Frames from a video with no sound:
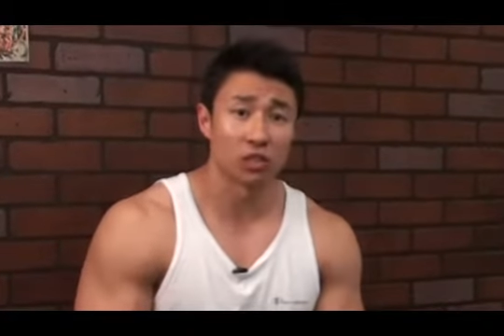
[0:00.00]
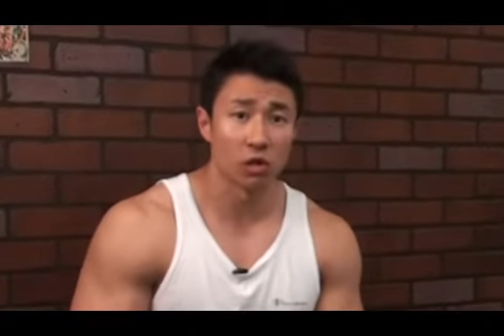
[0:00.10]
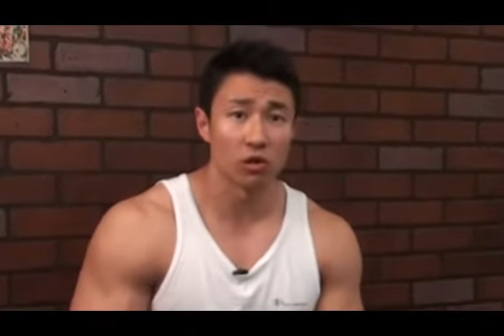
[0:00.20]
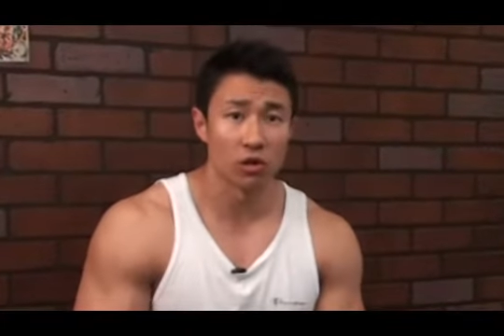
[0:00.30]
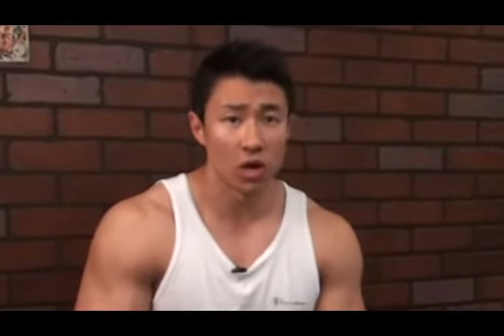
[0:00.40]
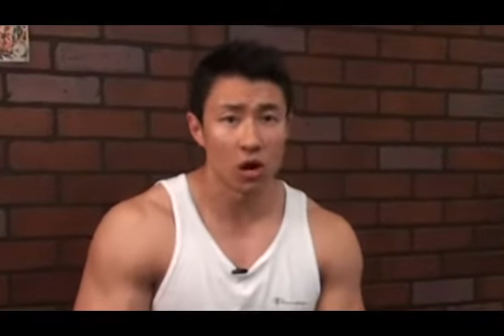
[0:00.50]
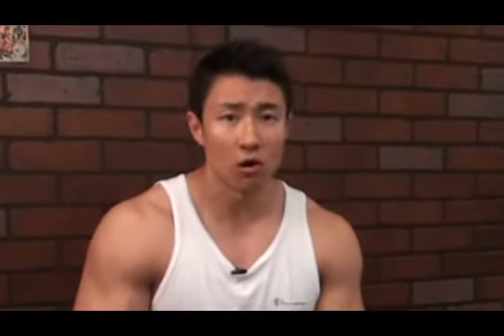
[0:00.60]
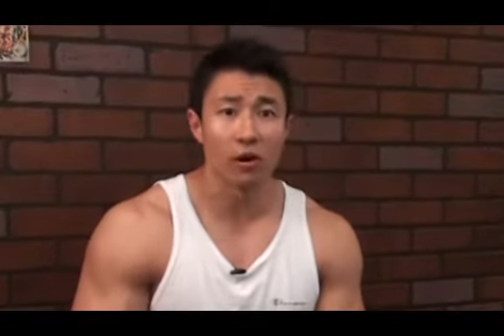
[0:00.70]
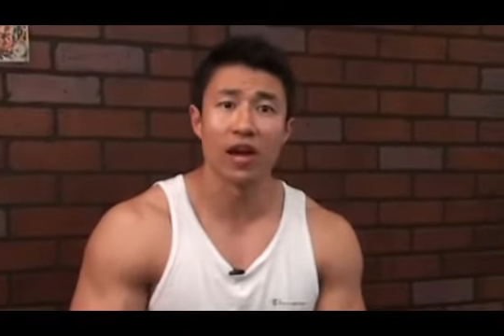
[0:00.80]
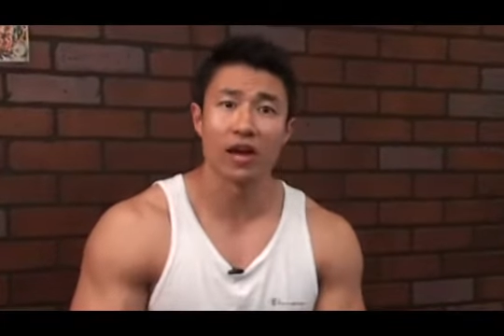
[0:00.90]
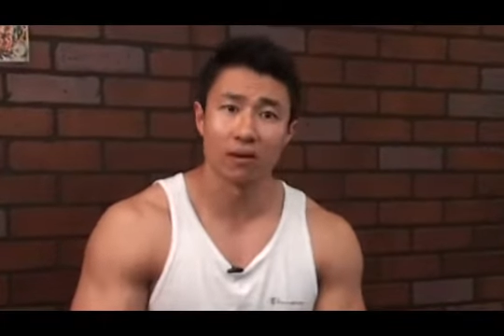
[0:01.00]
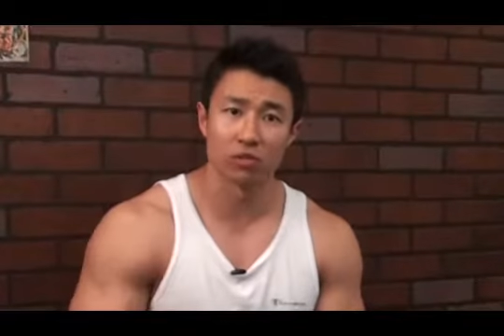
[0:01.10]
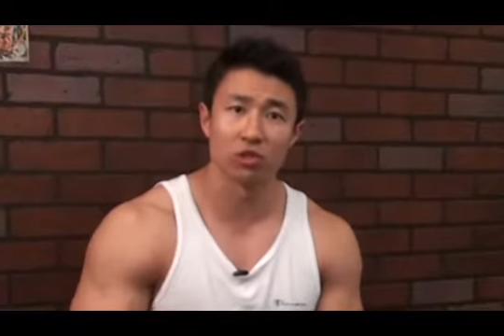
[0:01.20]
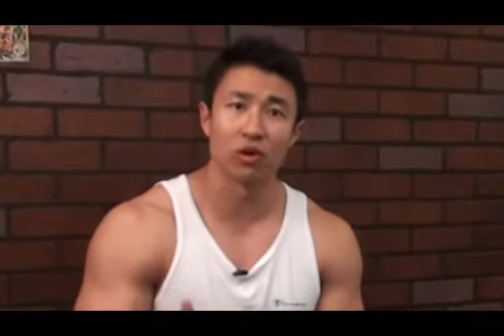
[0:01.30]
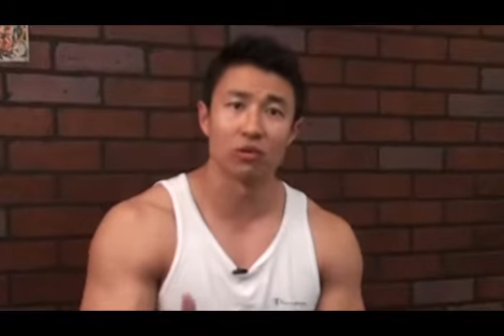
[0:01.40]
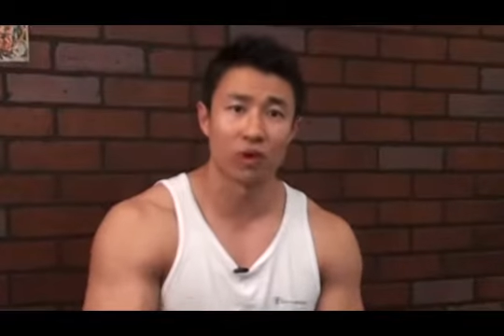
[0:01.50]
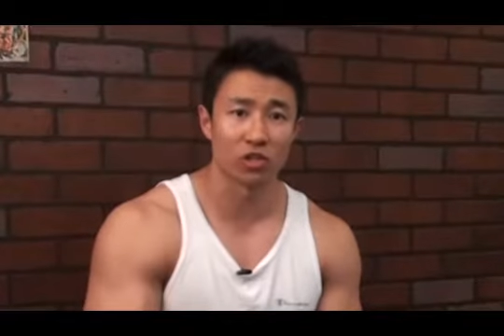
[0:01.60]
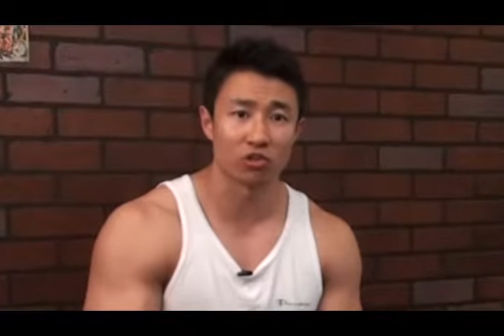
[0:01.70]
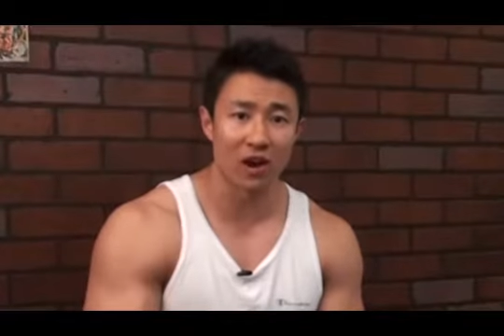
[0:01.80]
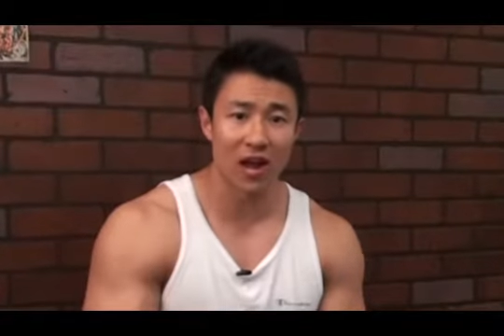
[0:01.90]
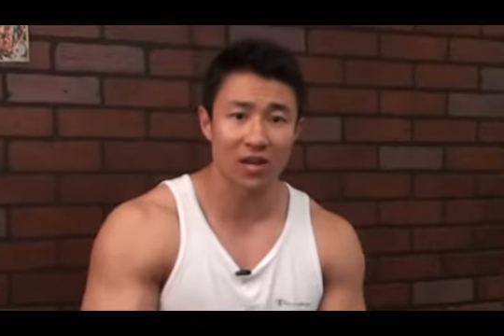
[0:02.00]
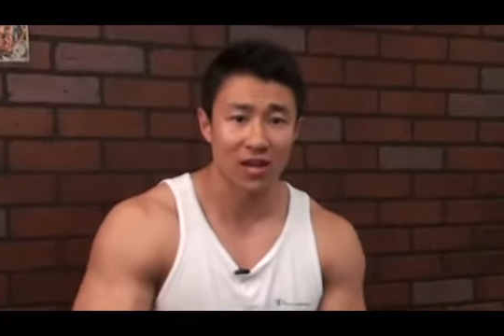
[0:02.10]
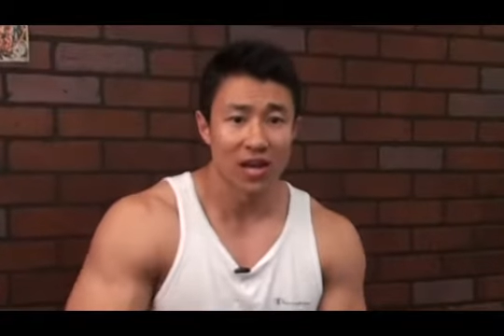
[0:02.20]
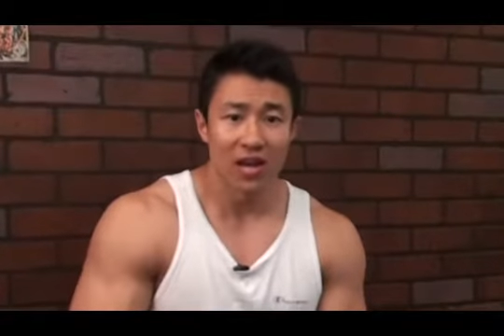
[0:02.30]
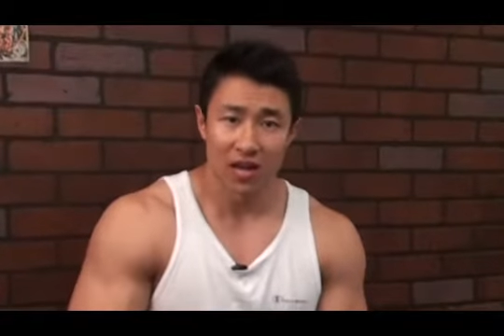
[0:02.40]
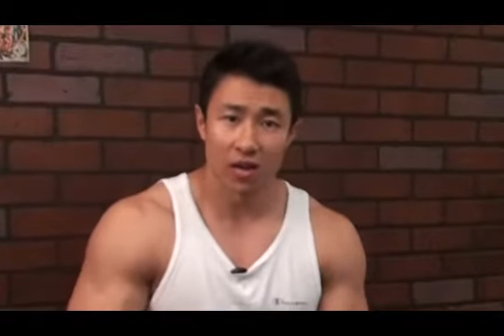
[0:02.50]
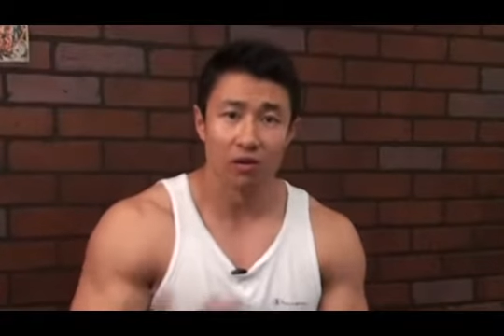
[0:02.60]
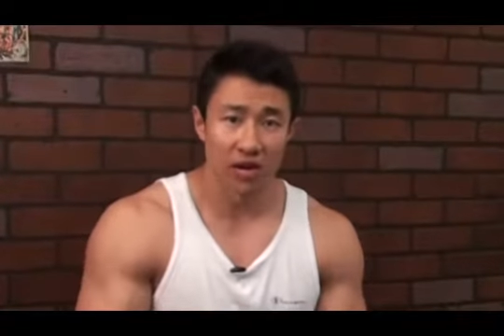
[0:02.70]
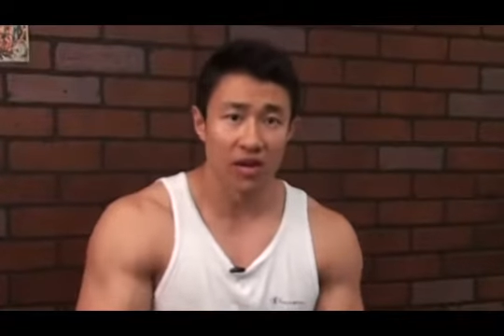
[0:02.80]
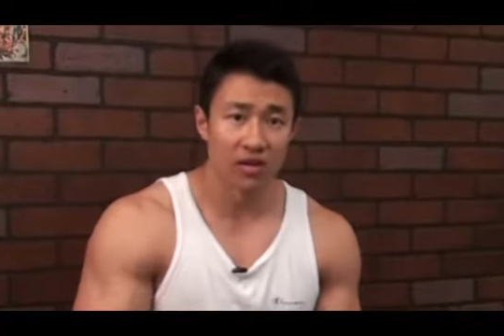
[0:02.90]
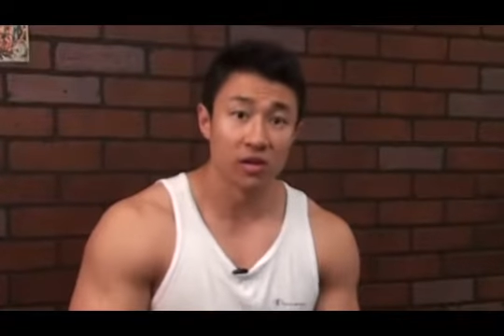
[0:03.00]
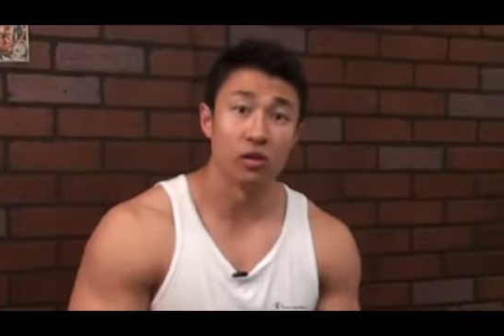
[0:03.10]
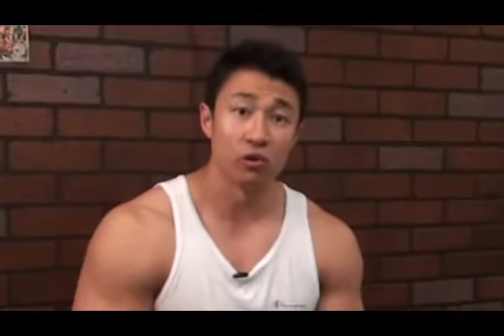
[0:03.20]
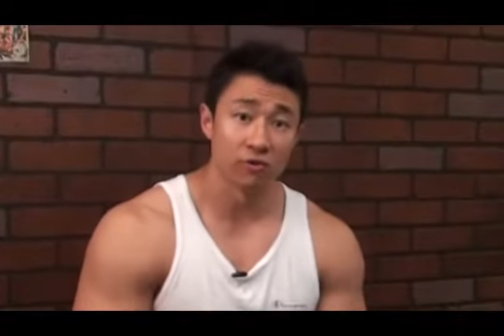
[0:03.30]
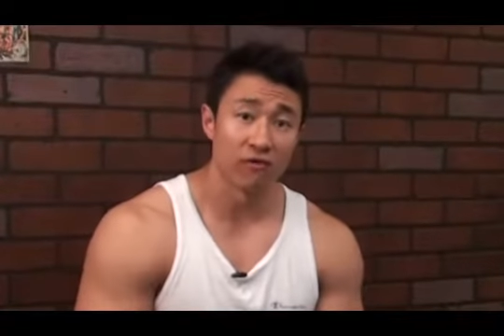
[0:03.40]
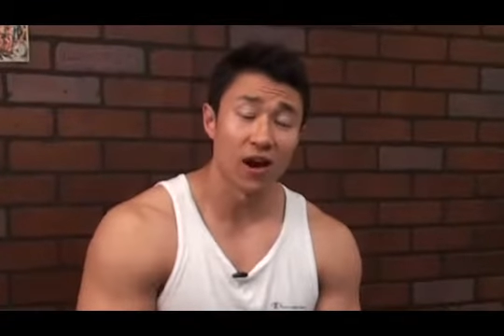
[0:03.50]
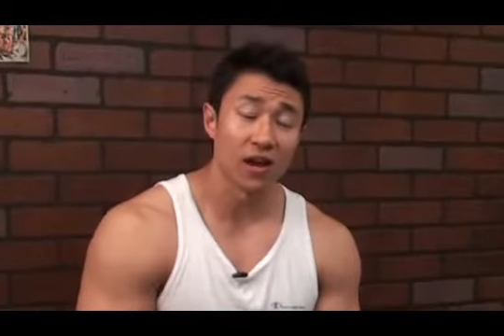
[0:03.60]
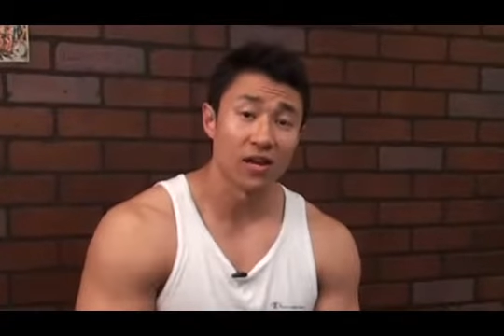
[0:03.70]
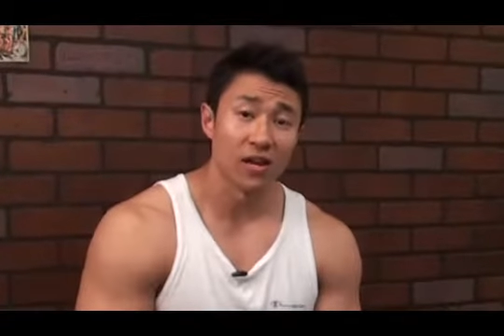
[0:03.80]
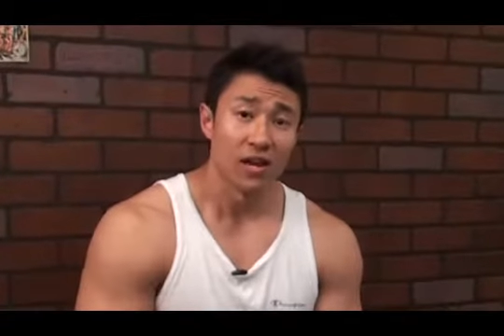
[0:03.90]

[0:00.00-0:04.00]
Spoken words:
So you know, hey, I'm still on the right track, you know, and you're doing fine.